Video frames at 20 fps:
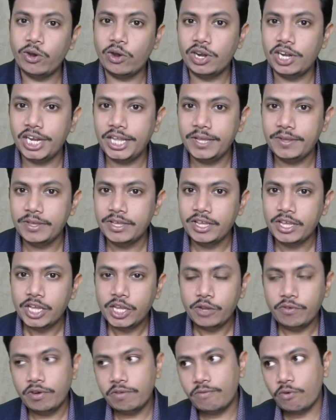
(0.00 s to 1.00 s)
only,
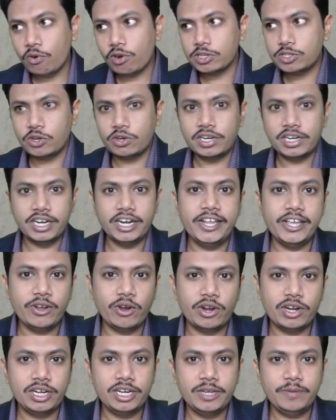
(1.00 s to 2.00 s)
you will focus on reading
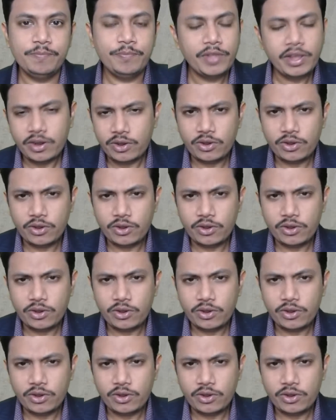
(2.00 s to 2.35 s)
only.